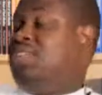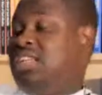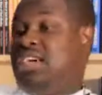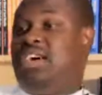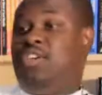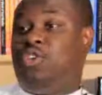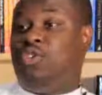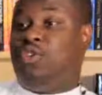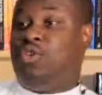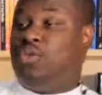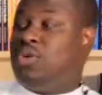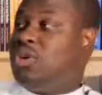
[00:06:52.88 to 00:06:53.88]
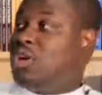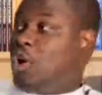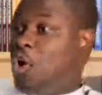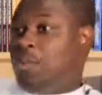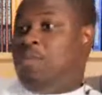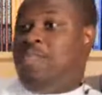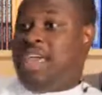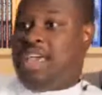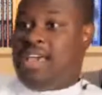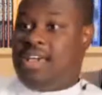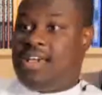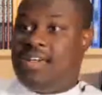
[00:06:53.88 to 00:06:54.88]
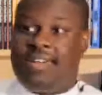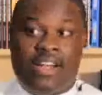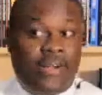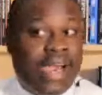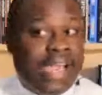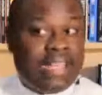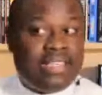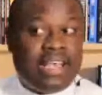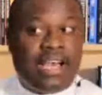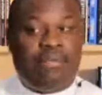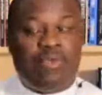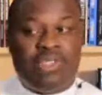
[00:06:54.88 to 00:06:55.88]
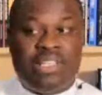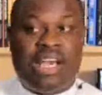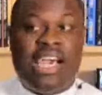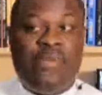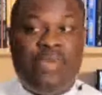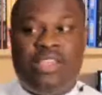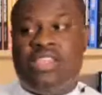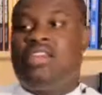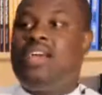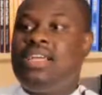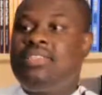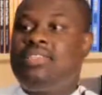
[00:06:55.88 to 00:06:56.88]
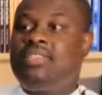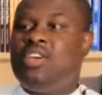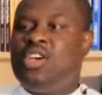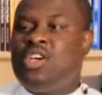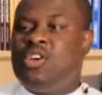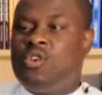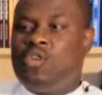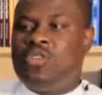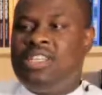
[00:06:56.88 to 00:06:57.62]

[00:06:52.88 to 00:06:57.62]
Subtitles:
that are, you know, up there that write and put Skype in their writing.